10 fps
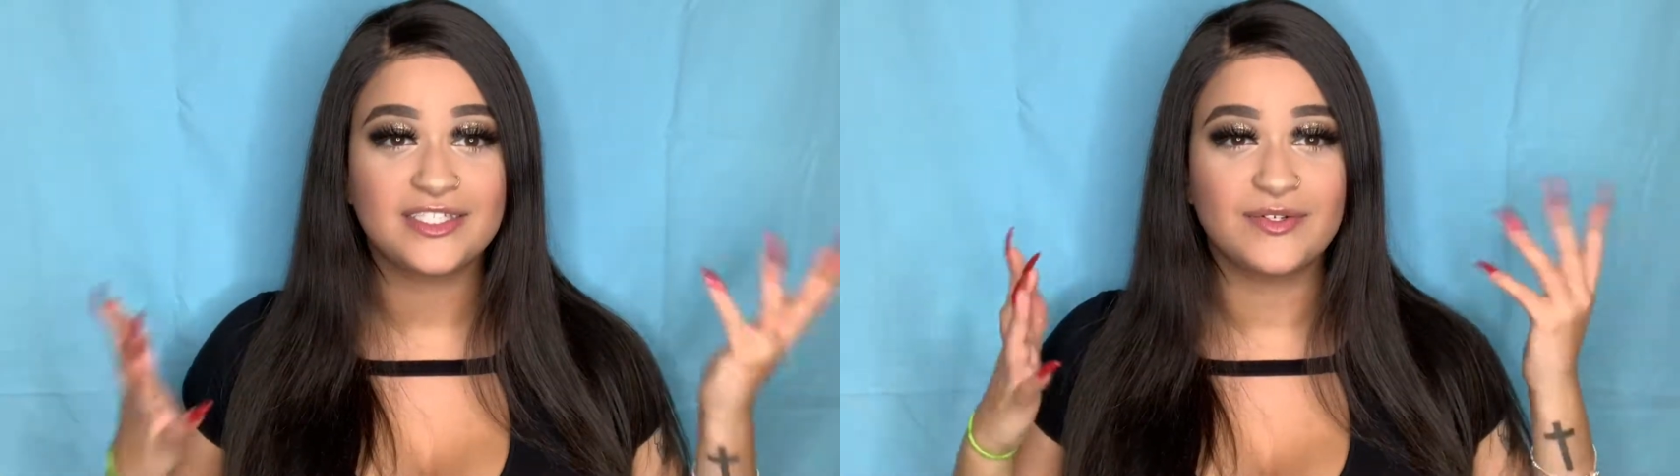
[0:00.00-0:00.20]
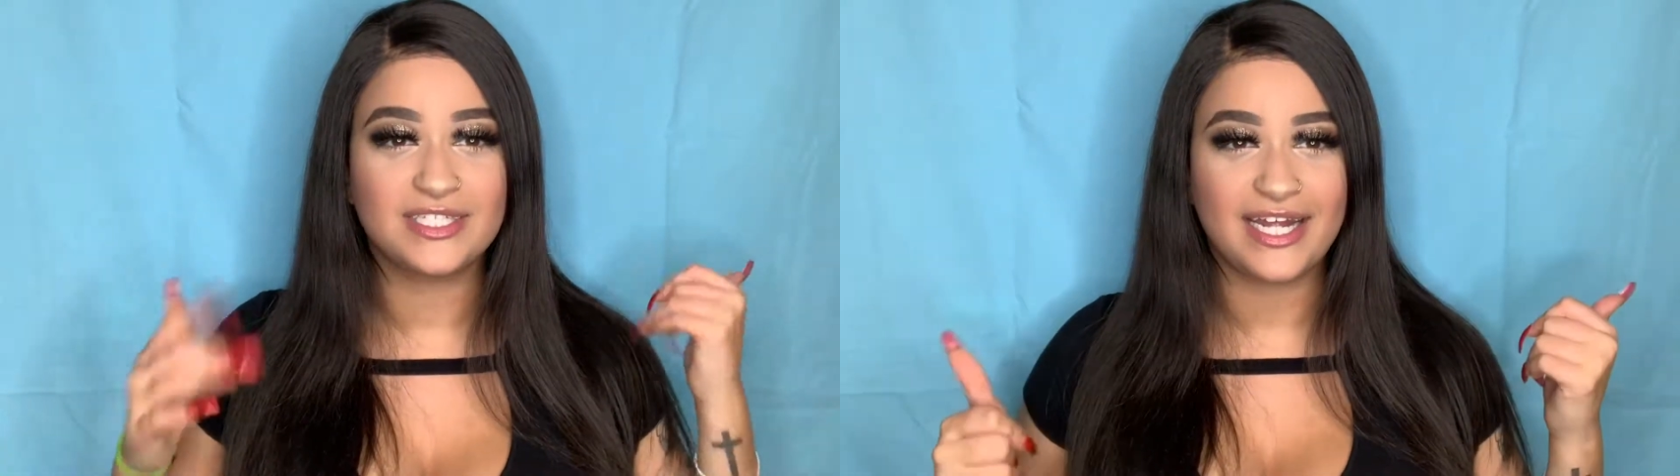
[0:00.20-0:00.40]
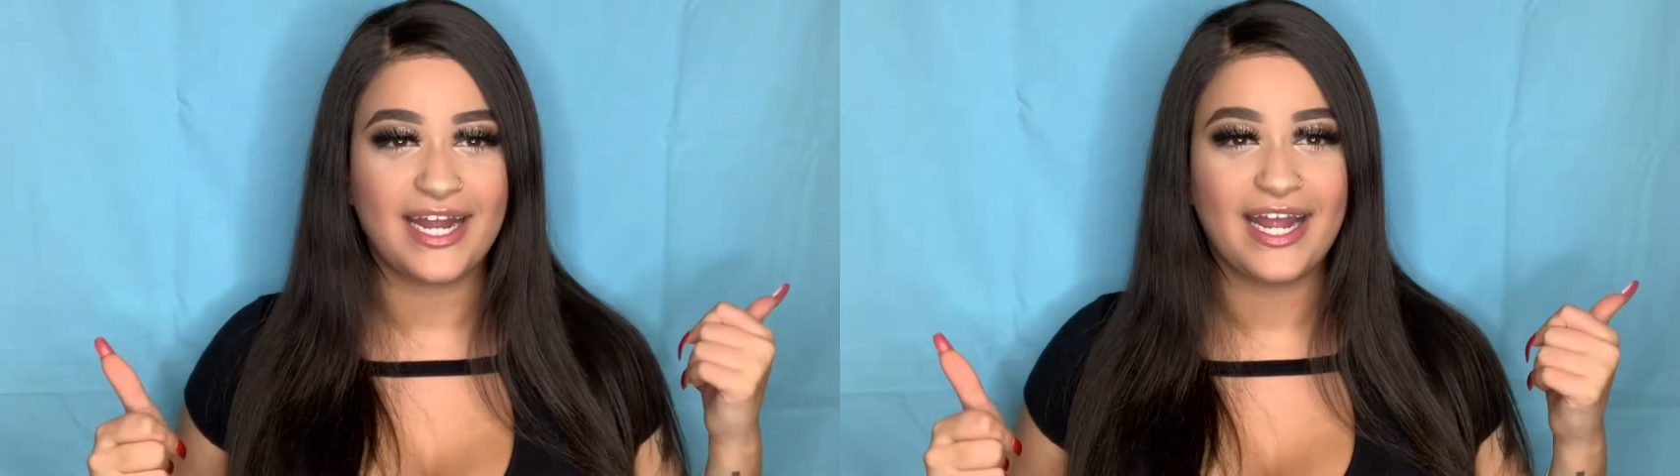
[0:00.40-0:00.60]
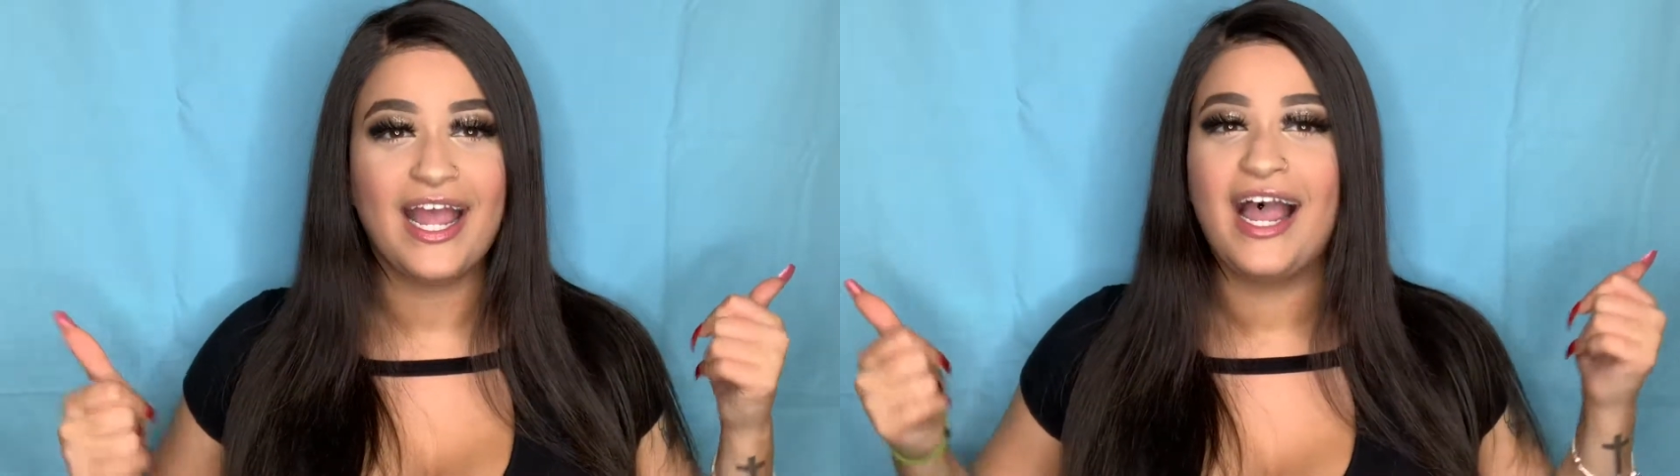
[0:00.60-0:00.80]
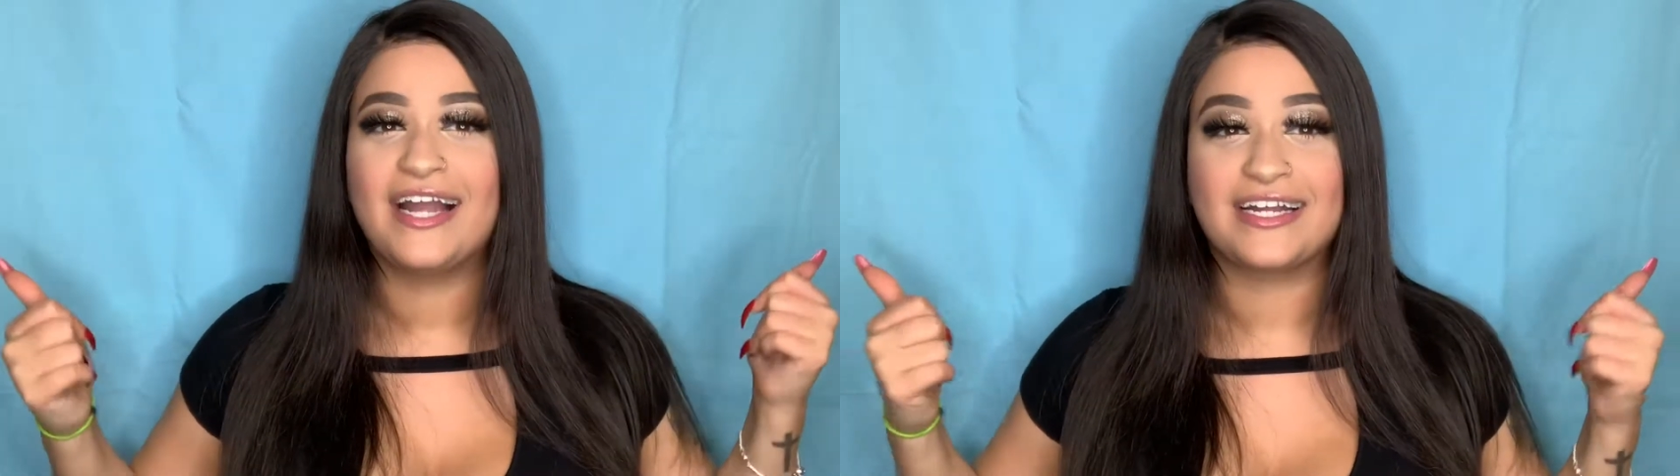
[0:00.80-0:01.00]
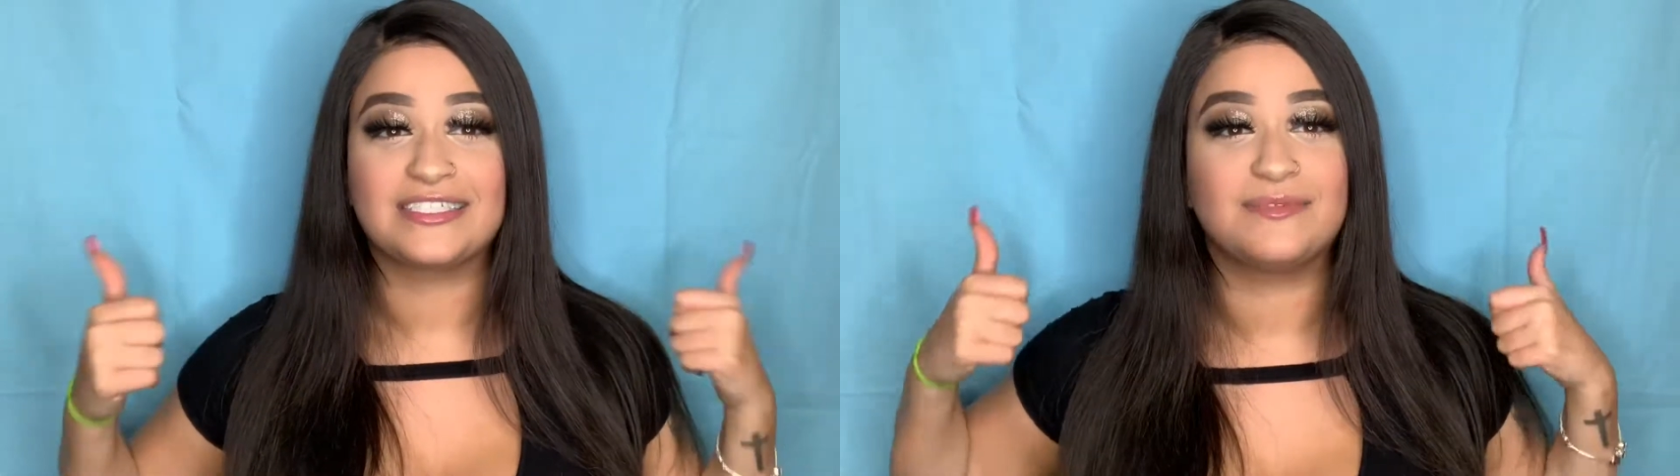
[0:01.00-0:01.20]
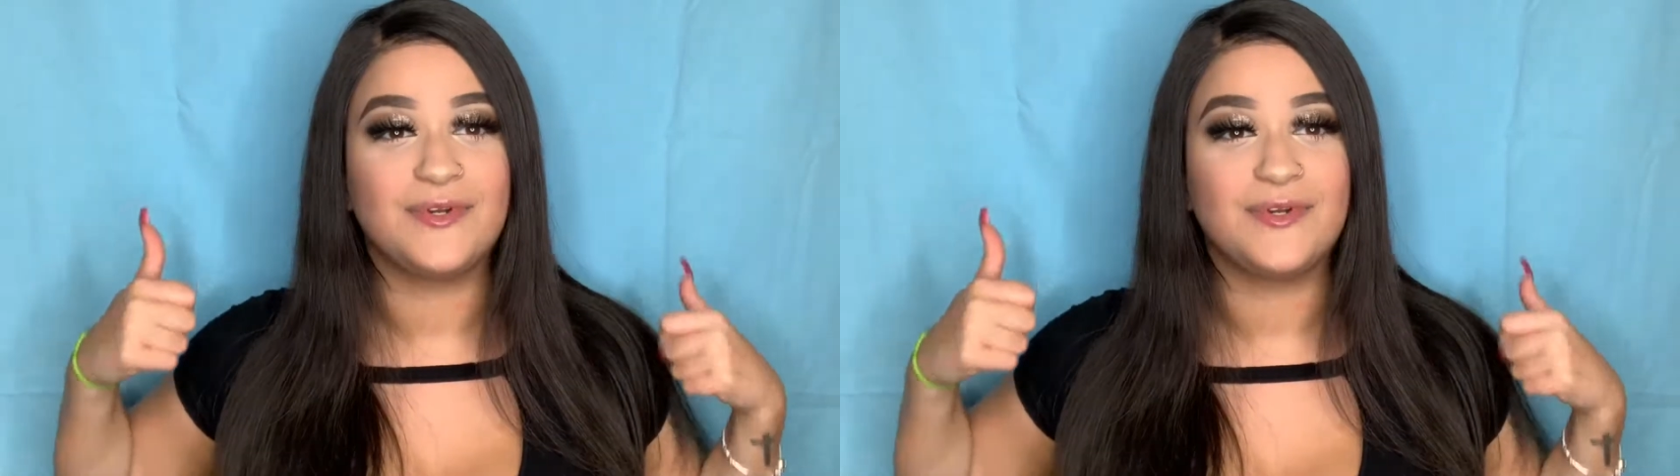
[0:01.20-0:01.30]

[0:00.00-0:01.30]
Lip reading: So today got some